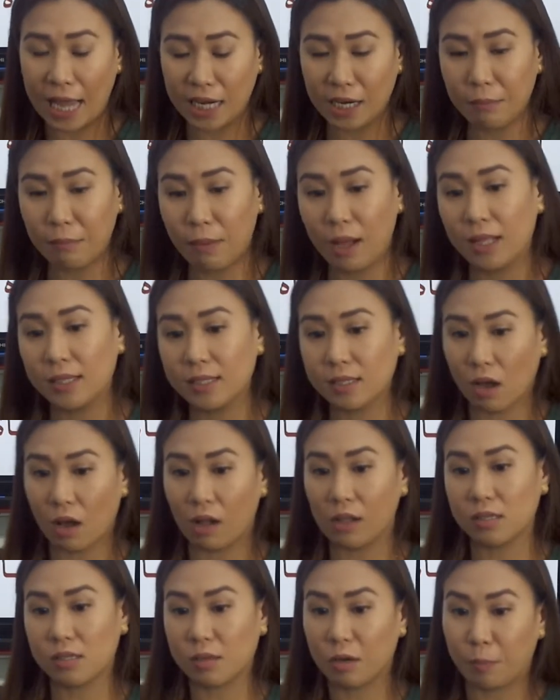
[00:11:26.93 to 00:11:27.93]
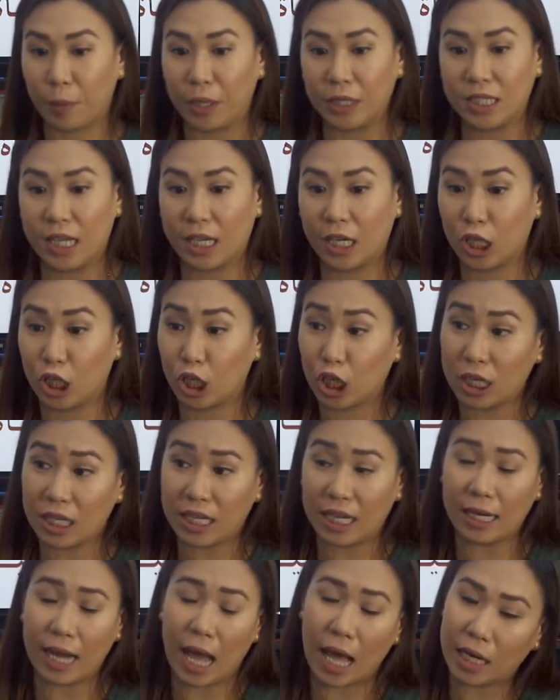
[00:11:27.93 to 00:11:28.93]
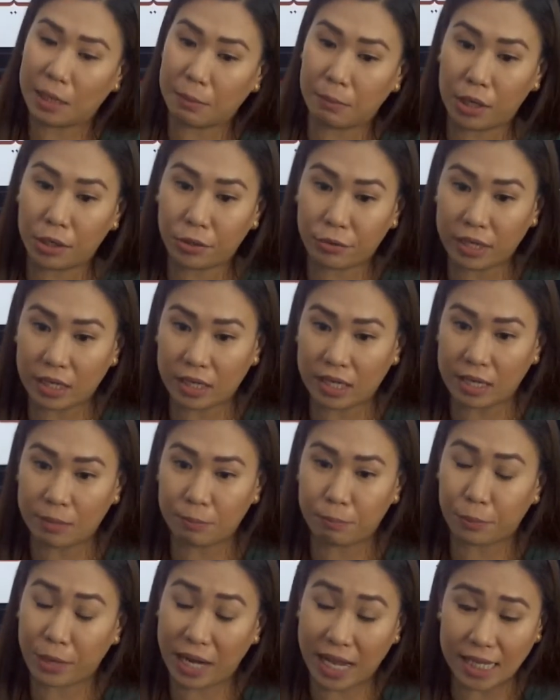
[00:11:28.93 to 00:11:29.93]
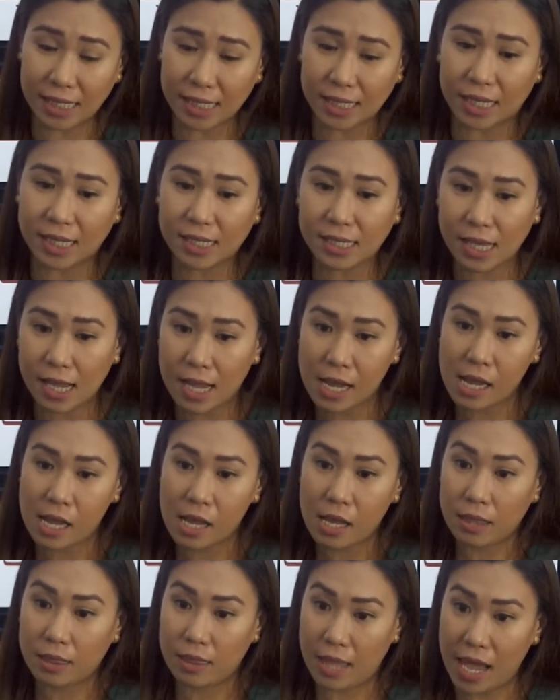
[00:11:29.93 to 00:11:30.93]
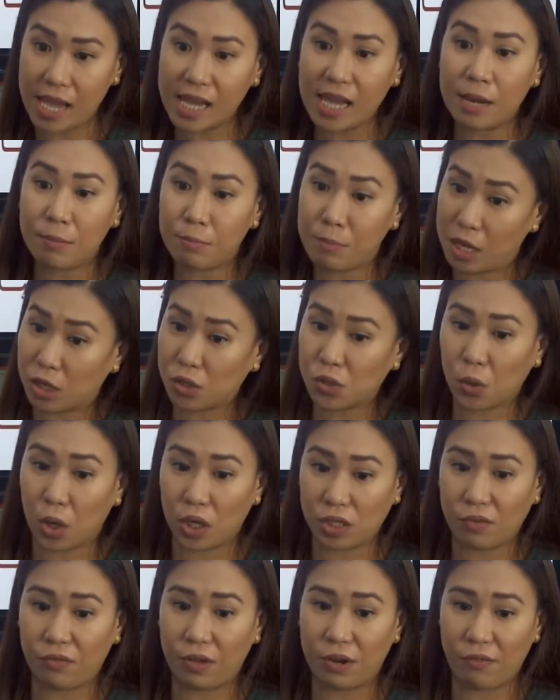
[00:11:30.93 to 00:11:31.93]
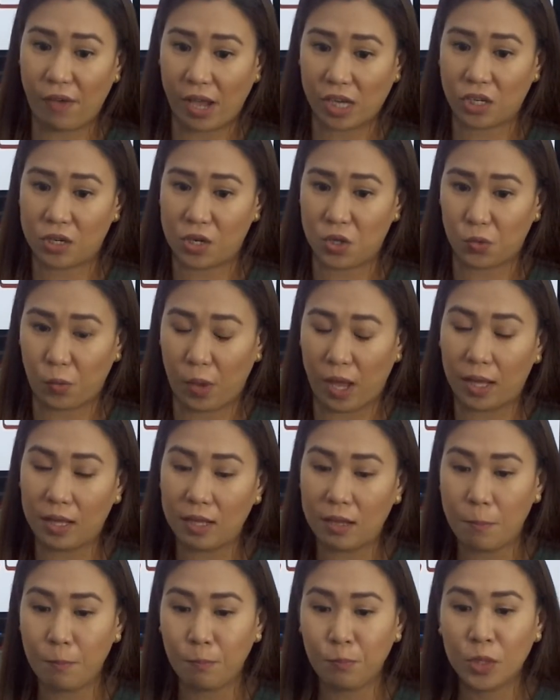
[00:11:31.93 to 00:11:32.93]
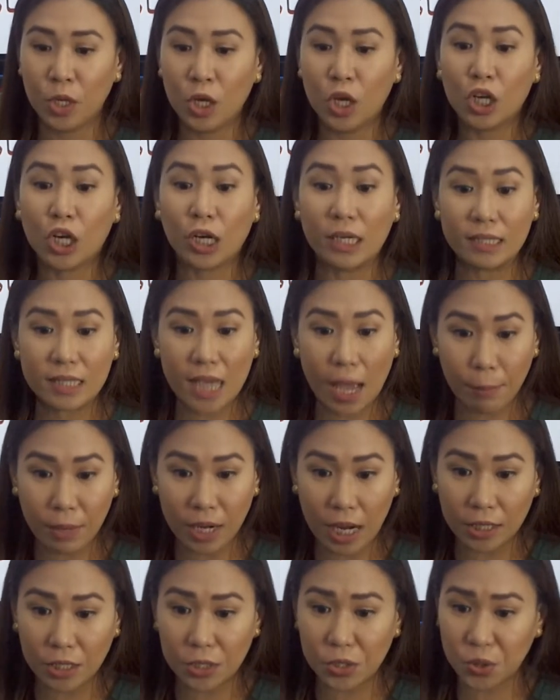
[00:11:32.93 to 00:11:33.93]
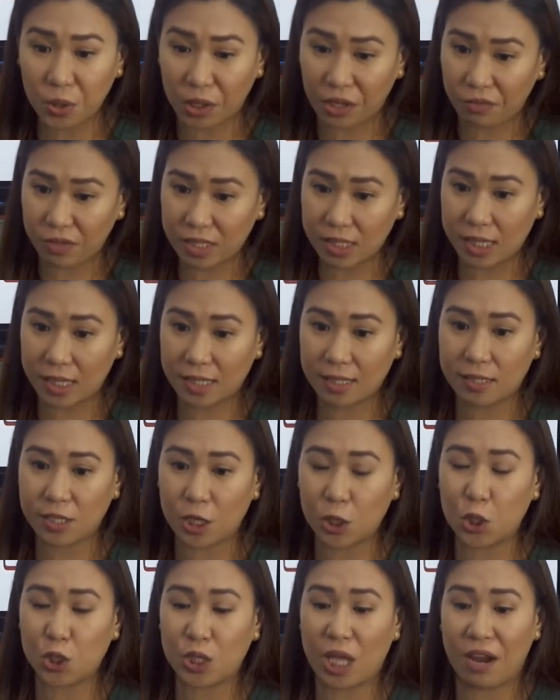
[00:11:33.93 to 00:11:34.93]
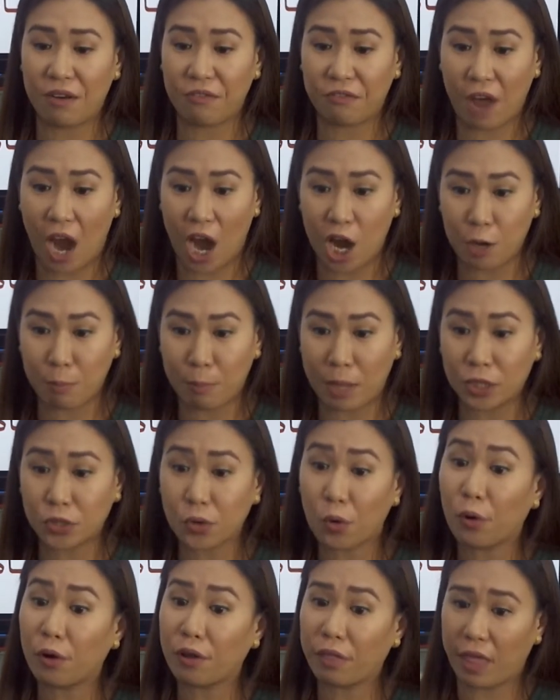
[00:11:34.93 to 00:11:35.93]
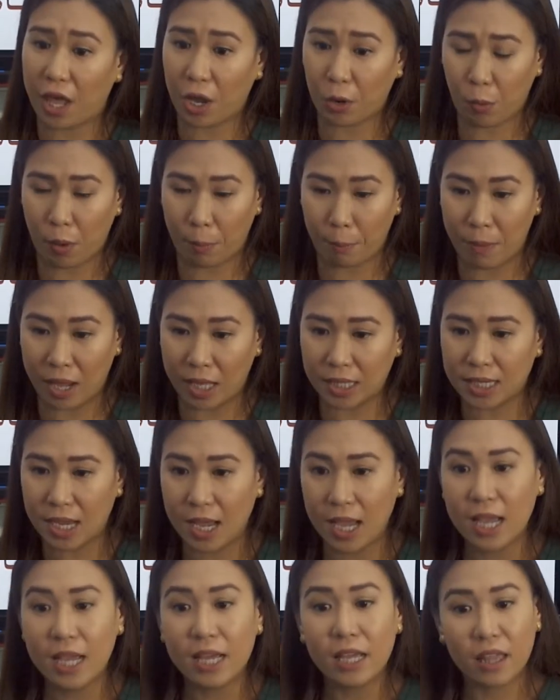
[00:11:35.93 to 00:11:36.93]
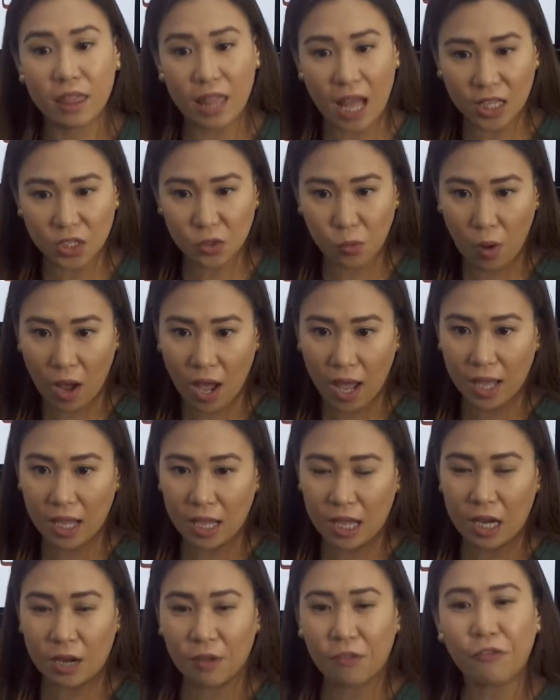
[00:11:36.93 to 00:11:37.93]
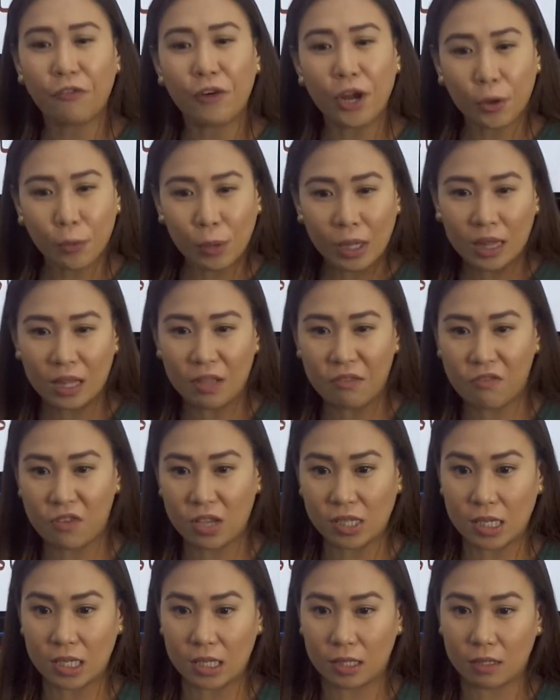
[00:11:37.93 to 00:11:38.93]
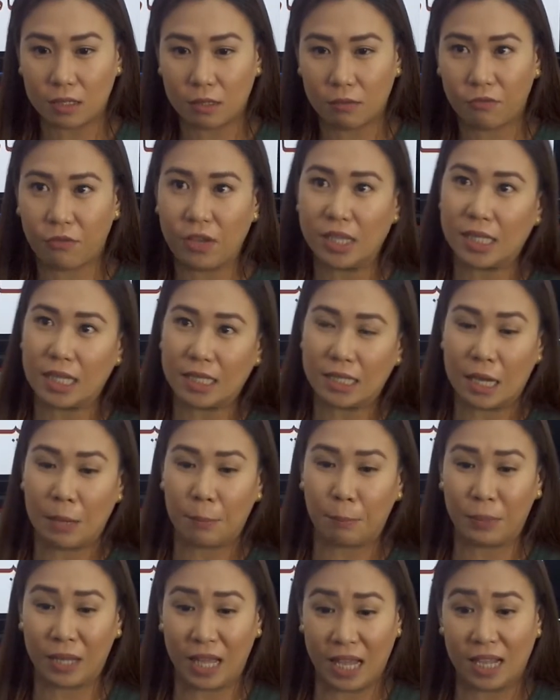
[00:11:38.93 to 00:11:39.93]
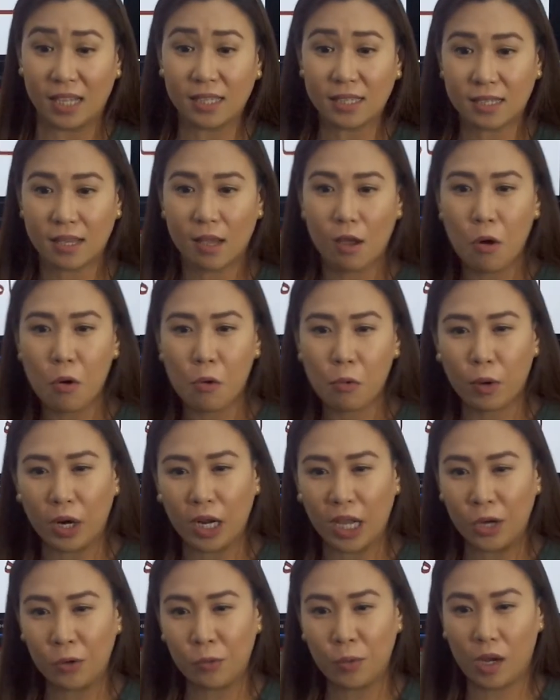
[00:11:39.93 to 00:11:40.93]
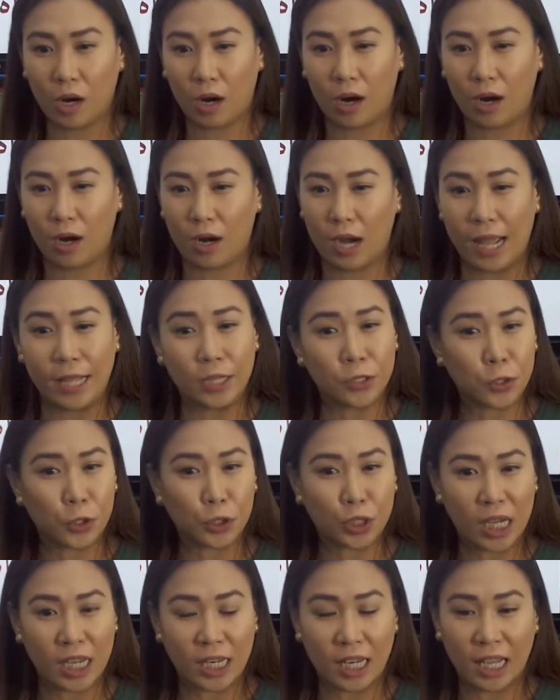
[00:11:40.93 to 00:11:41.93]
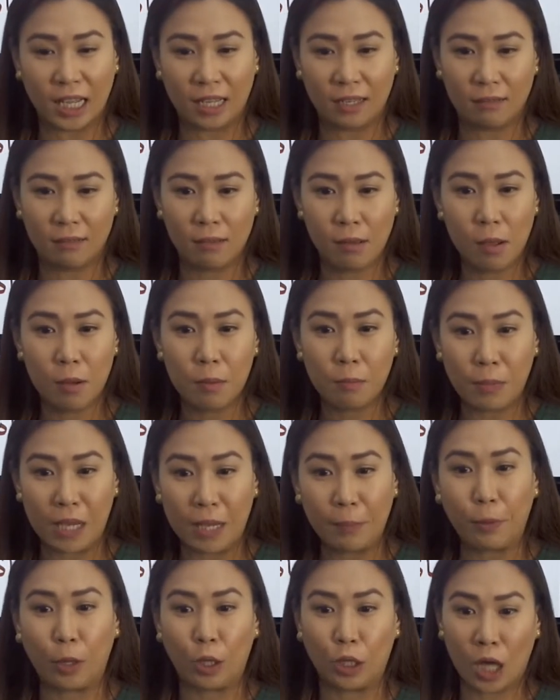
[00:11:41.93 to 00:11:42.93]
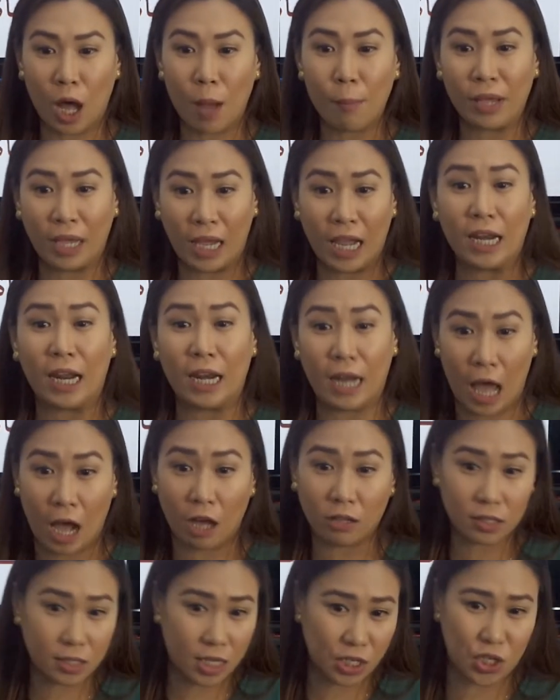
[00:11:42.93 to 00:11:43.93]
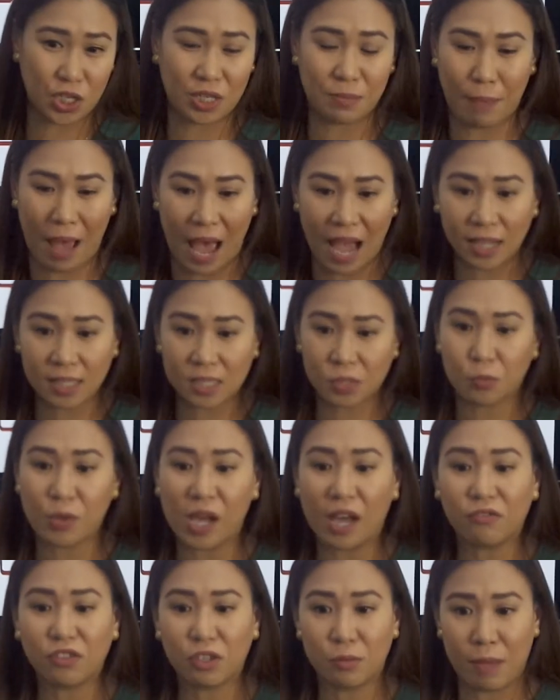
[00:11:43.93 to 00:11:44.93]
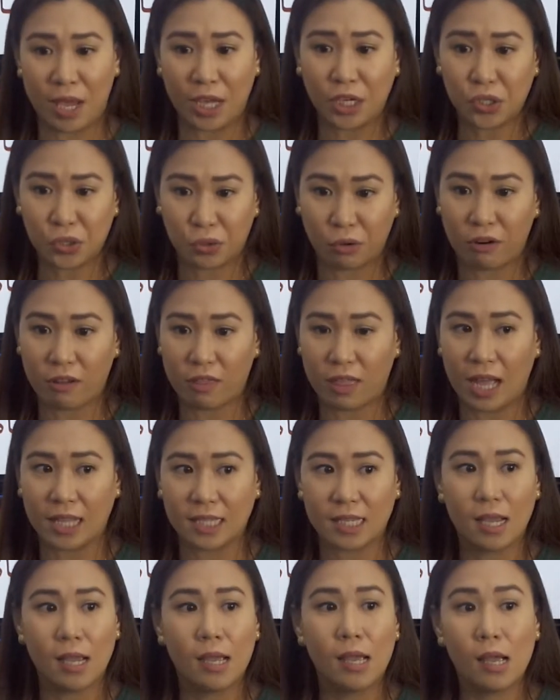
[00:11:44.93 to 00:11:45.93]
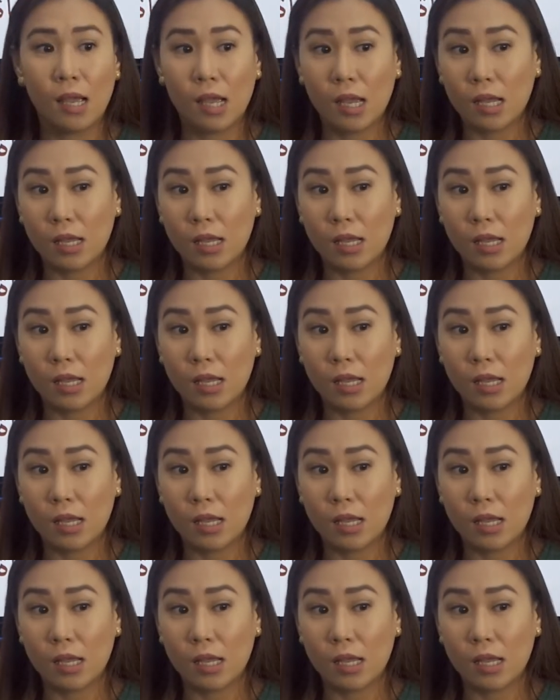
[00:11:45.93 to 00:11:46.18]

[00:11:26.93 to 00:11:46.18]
Animals also, particularly in animal breeding places, they can be a source of infection as well. Contaminated surfaces such as the environment or the equipment. That's why in a frequently visiting place wherein we are entertaining people coming in and out, such as banks, we have to make sure that